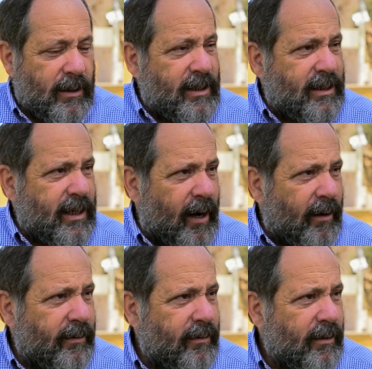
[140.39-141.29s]

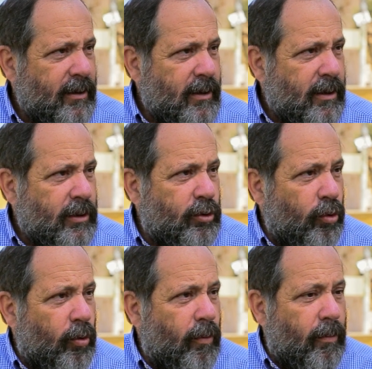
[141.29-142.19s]
desired
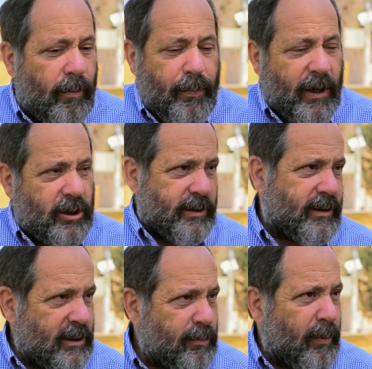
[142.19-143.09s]
to purchase
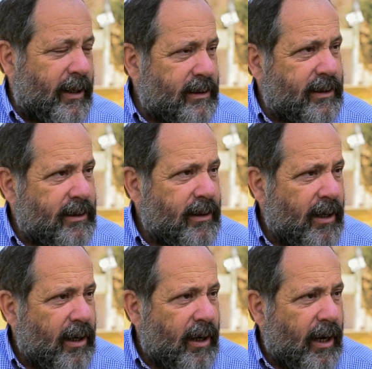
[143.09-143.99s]
this place
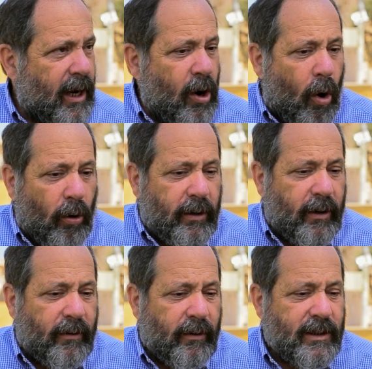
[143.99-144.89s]
in
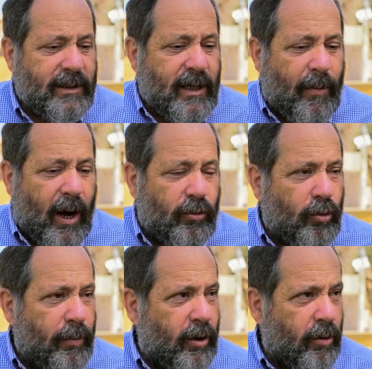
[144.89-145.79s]
order somehow
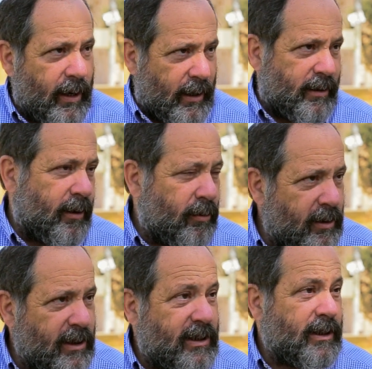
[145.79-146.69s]
to be connected to
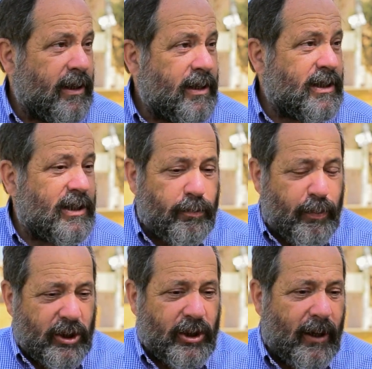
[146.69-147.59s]
this
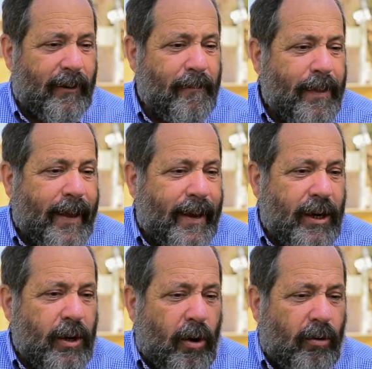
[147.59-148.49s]
special,
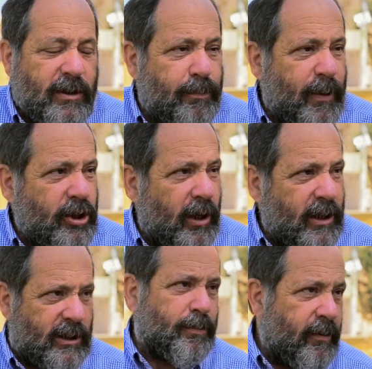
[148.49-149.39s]
you know, special
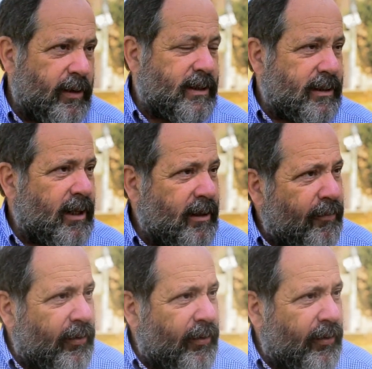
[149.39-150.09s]
experience that he